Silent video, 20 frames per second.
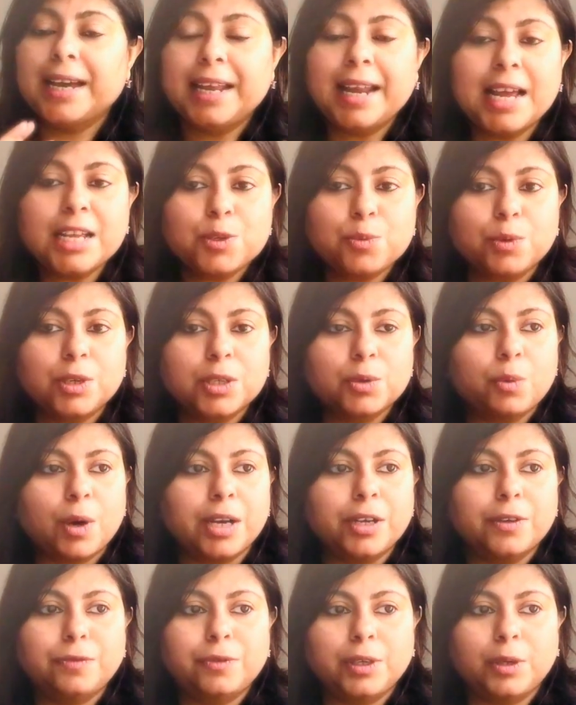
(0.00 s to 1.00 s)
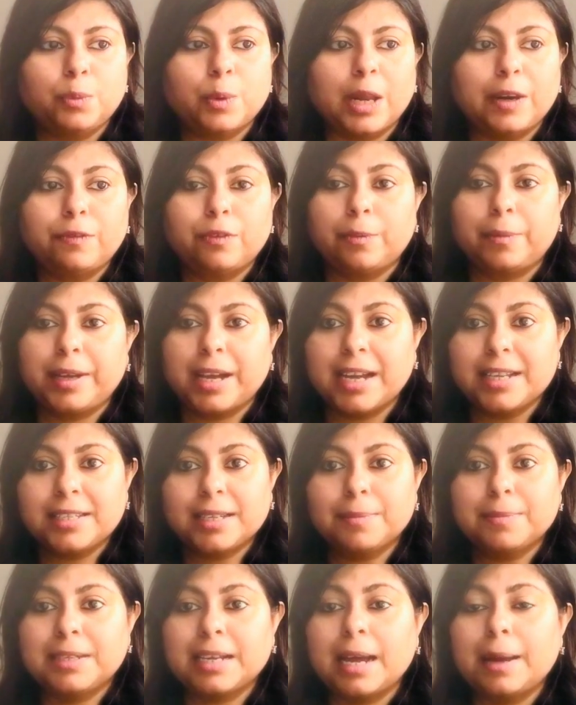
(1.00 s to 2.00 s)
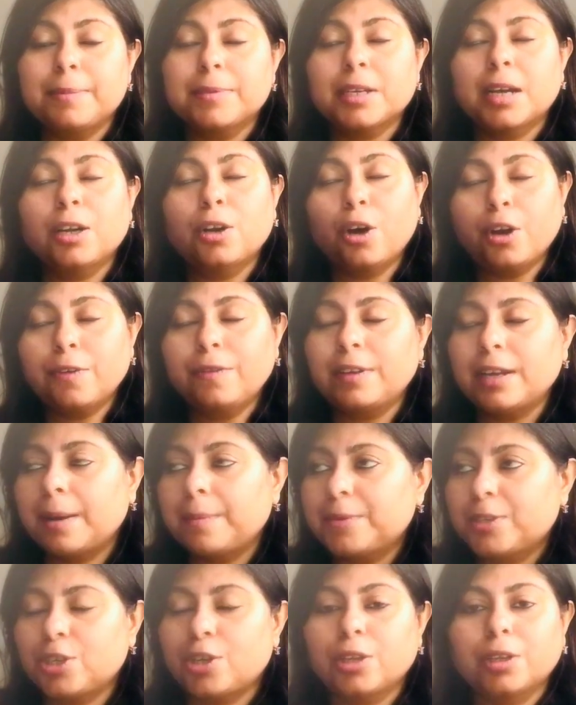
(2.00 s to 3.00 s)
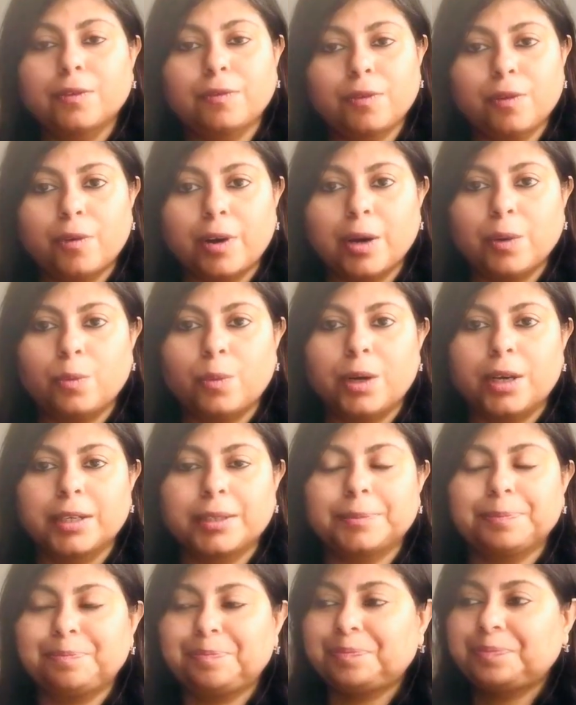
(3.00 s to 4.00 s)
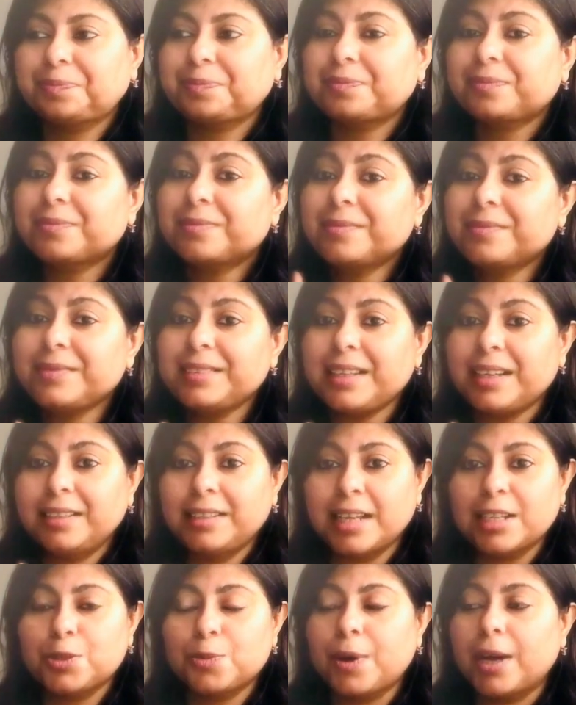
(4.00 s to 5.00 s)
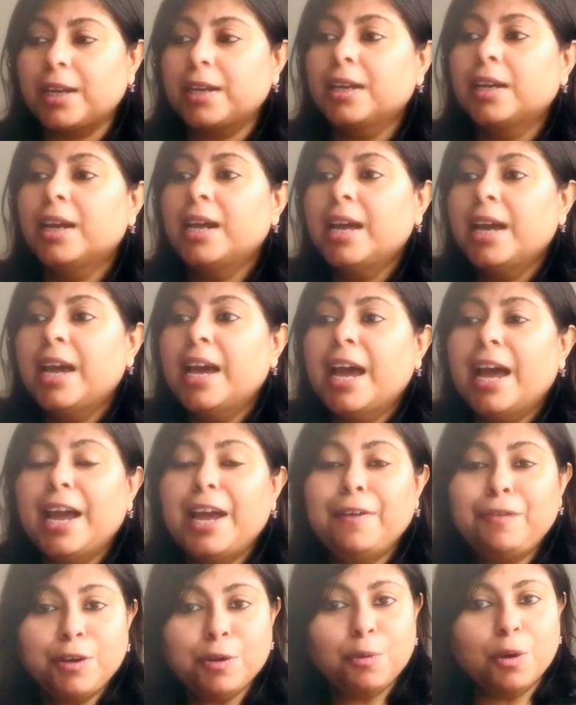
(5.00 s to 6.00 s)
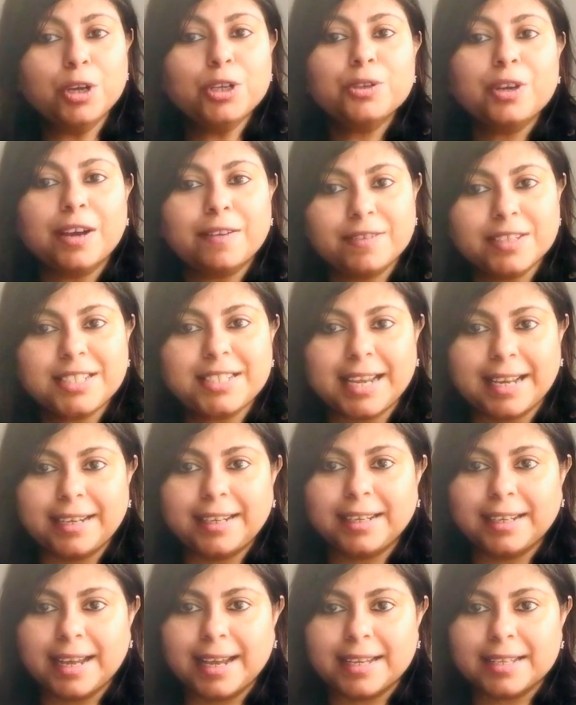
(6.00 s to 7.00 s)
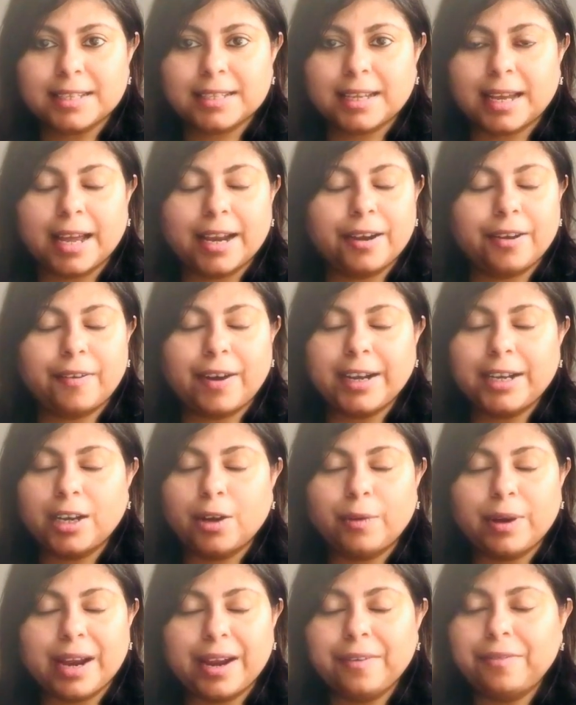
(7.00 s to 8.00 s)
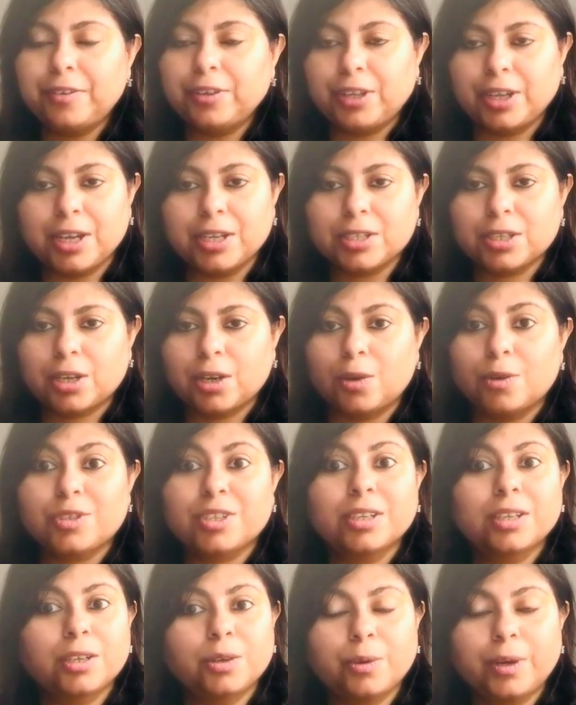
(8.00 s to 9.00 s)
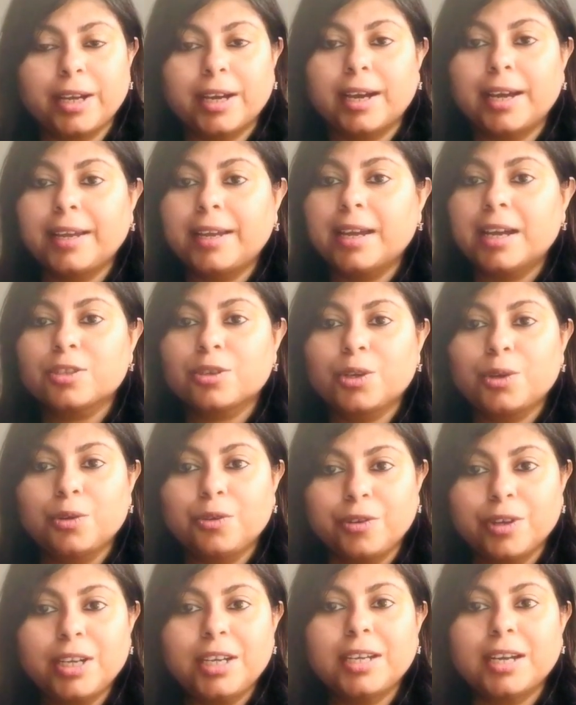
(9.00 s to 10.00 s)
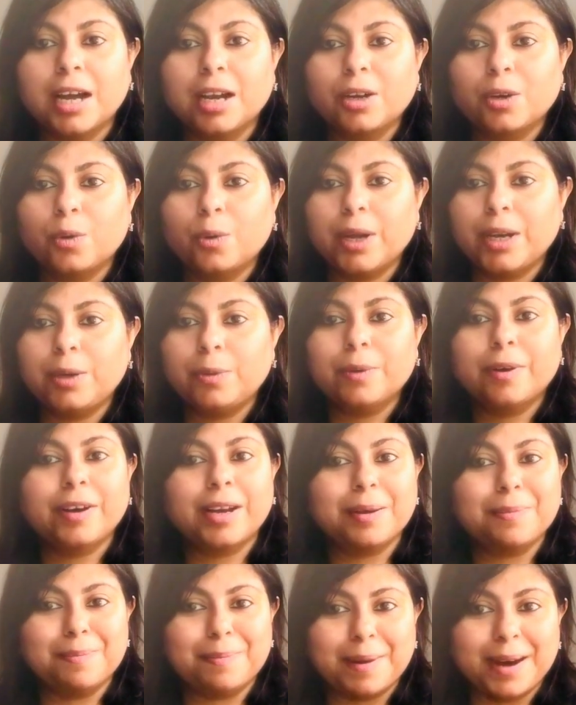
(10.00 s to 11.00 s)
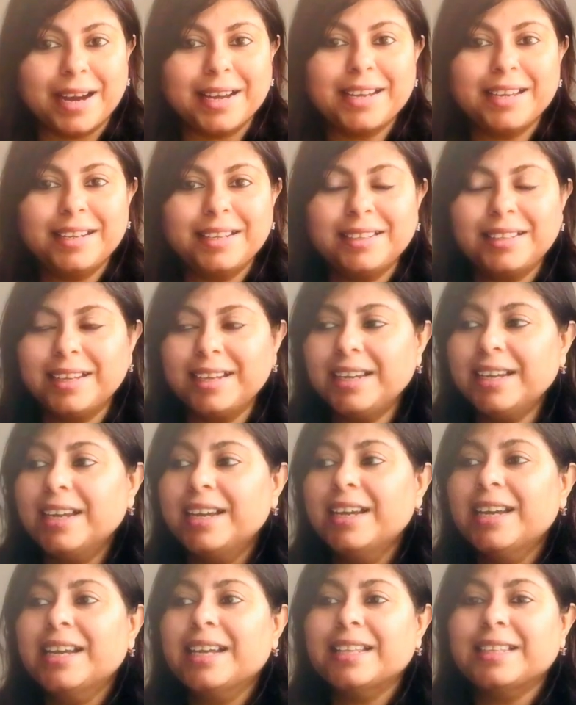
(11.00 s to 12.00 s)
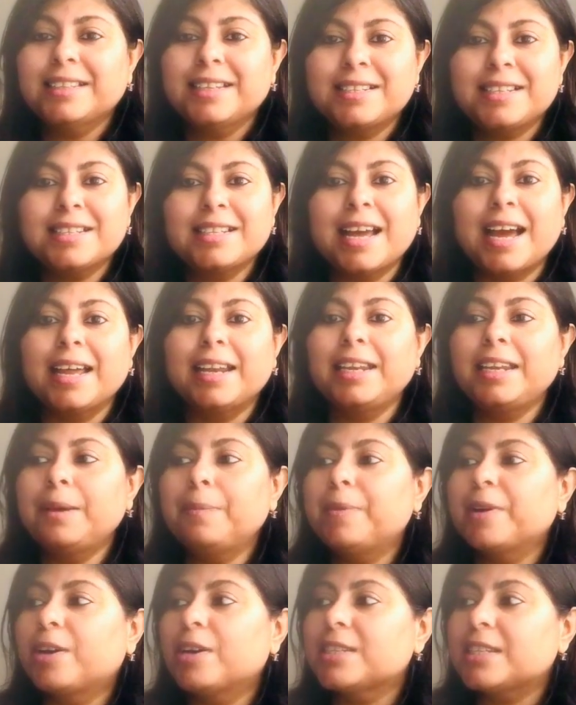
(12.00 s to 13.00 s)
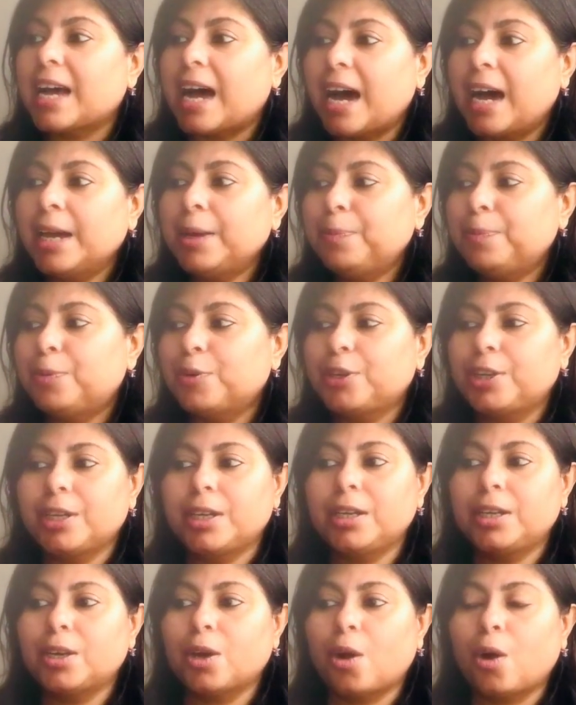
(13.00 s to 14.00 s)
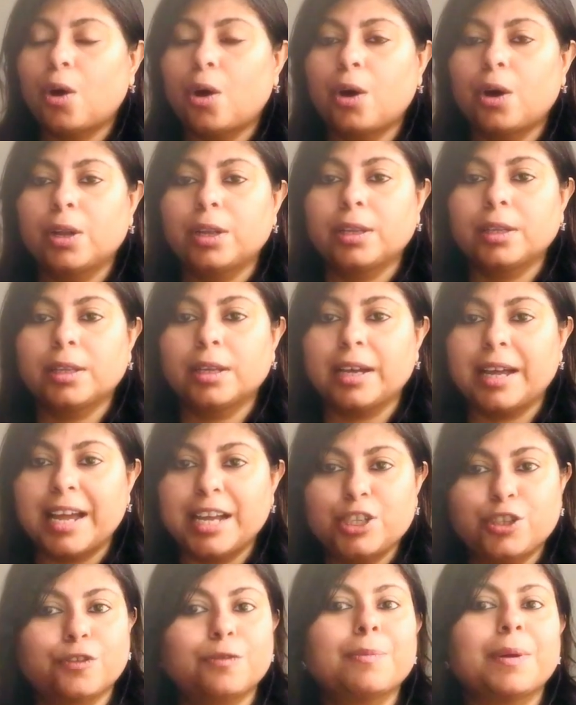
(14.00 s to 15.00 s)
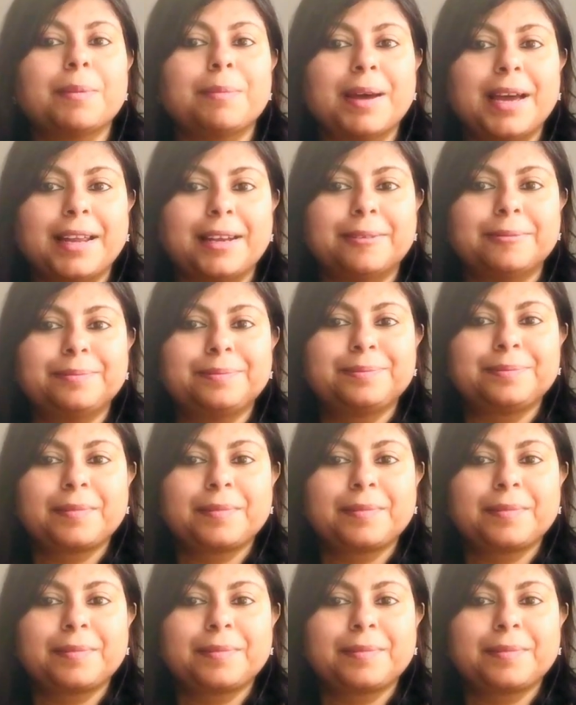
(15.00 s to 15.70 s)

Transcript: It has worked wonderfully well for me. I sometimes, a lot of times, sit on the floor and work. That's one. If you want to have a standing desk, and right now everything is closed, including IKEA, so you really can't go anywhere and buy anything, this is handy because I put it on the edge of my bed